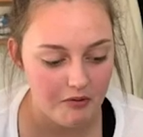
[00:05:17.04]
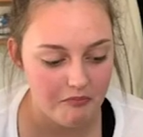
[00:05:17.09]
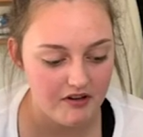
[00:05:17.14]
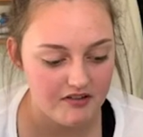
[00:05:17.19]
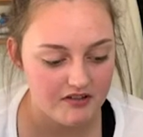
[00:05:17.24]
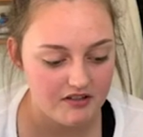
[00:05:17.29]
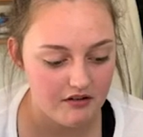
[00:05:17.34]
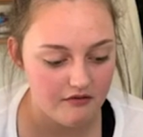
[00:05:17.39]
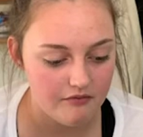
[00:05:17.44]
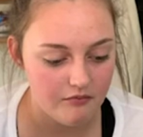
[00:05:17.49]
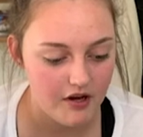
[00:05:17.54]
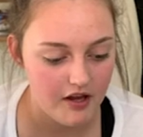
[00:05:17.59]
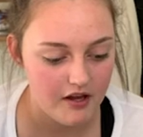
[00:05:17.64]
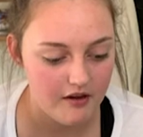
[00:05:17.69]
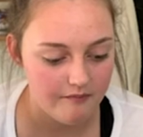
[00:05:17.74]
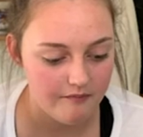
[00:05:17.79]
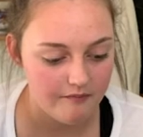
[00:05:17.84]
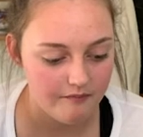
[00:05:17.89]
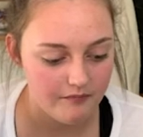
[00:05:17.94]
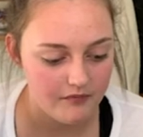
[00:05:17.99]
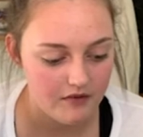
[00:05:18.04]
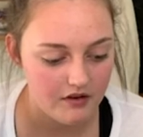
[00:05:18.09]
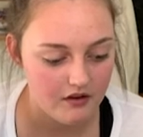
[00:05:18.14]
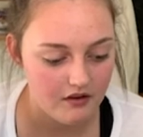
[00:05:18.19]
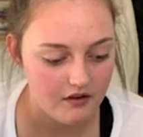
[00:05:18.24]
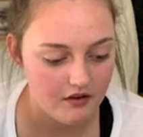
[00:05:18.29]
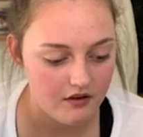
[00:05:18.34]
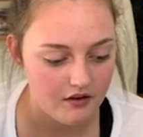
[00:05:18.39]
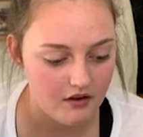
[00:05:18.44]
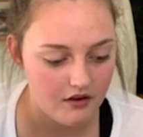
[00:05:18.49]
must give way.
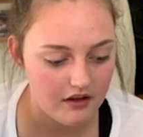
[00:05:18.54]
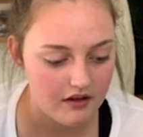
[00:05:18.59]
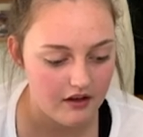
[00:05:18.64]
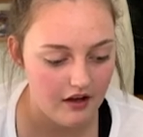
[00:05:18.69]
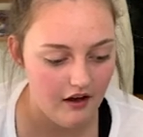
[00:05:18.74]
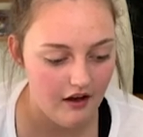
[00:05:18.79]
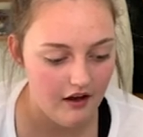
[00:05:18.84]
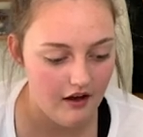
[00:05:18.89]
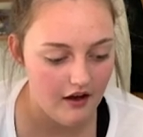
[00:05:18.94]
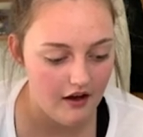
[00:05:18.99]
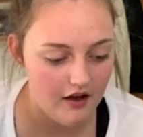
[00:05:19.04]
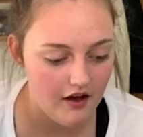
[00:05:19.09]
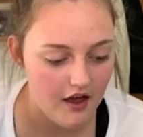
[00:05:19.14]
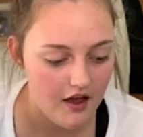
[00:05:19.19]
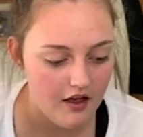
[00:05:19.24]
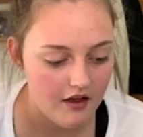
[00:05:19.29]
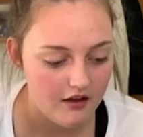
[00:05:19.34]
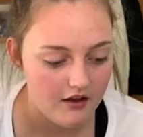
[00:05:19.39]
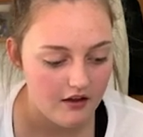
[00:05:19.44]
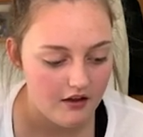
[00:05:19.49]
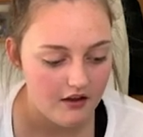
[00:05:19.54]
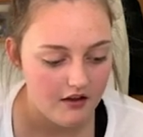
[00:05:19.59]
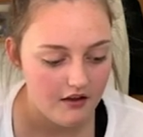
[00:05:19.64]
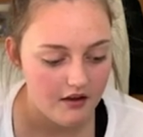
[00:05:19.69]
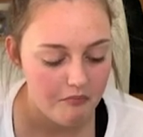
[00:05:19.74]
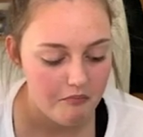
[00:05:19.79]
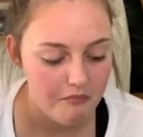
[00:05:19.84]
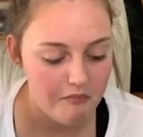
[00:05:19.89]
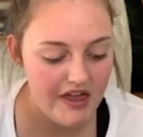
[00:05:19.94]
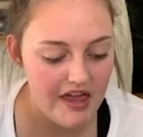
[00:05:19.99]
Car
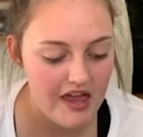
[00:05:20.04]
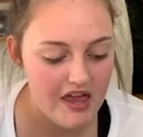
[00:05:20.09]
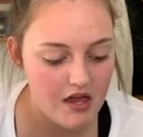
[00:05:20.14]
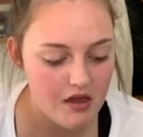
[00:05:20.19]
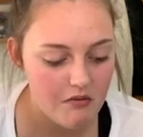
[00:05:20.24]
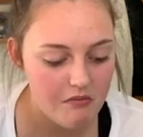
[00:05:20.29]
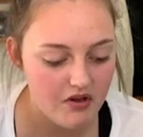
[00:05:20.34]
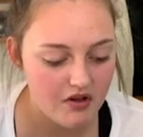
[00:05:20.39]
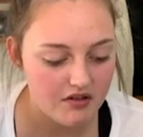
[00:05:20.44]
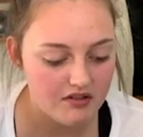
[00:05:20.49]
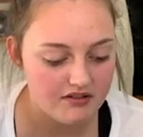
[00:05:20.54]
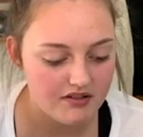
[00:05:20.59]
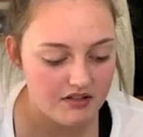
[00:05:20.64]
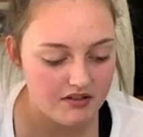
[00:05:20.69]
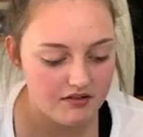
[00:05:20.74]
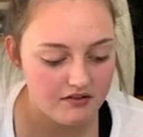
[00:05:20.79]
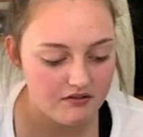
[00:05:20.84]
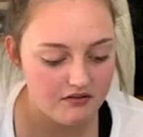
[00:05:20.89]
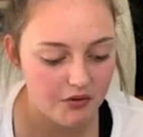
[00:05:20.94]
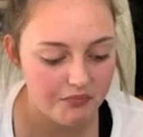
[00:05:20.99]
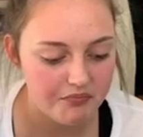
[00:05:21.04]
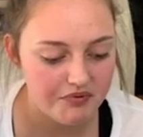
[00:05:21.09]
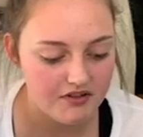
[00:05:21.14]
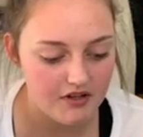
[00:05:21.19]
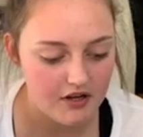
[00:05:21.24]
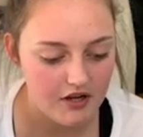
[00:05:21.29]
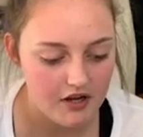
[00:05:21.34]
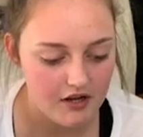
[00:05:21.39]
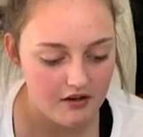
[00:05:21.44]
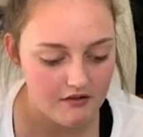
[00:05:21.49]
B, because it's at a stop
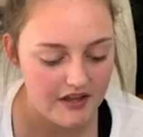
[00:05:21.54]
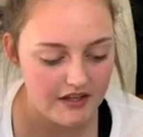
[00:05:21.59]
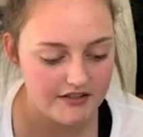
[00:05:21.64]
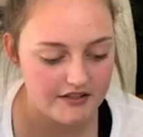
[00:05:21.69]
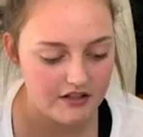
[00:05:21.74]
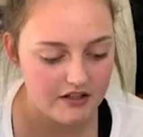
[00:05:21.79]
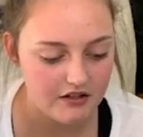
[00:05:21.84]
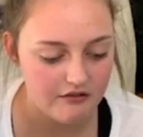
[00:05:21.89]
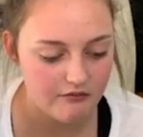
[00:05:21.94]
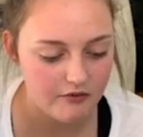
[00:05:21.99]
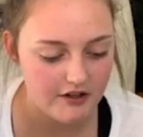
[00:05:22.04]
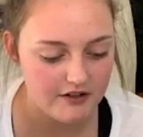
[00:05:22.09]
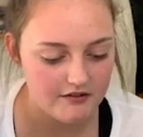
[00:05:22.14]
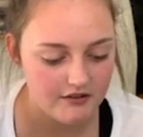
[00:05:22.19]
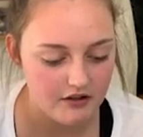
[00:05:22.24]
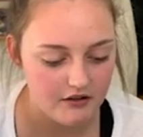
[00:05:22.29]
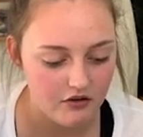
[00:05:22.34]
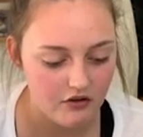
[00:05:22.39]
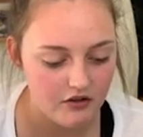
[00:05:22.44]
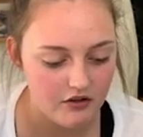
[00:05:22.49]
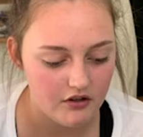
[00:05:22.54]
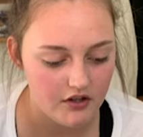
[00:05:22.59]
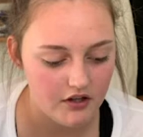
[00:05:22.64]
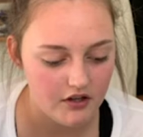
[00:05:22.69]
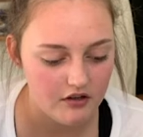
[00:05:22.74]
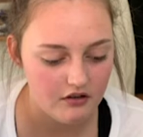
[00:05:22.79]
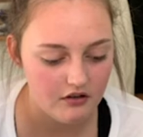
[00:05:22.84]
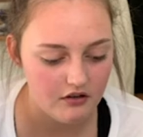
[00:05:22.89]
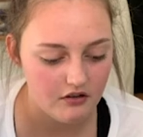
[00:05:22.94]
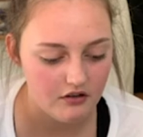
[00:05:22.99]
sign. That's at a give way sign. No,
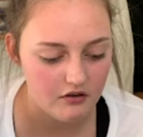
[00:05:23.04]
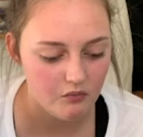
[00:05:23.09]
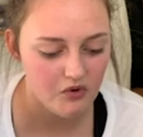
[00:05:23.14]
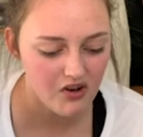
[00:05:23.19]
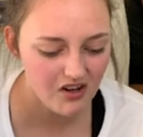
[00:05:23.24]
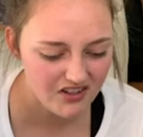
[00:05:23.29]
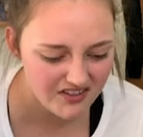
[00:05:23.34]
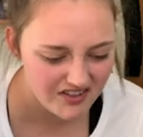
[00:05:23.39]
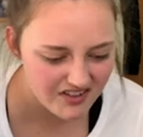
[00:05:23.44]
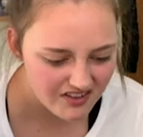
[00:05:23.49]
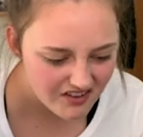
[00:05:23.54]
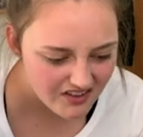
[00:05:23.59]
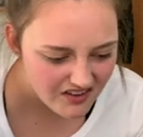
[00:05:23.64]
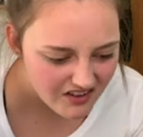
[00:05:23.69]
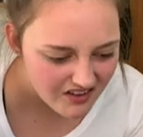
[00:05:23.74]
yeah. What?